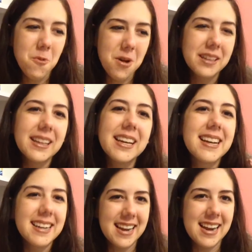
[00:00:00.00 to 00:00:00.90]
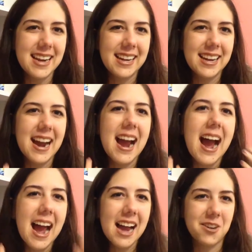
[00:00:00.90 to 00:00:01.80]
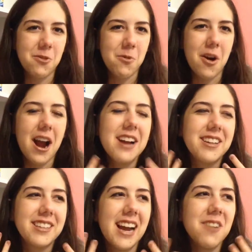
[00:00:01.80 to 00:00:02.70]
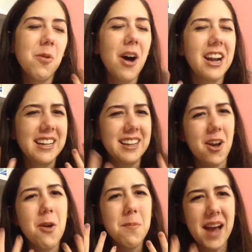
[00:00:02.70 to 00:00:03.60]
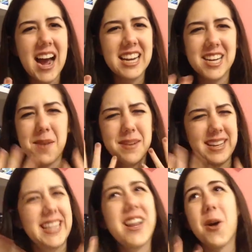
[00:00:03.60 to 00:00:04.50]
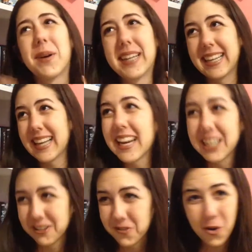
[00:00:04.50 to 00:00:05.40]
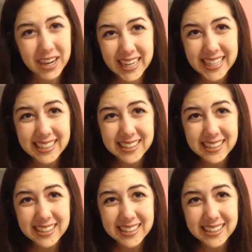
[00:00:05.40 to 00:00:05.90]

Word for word: really need ACOWAR. I just, I want it so bad and I'm just so excited for it.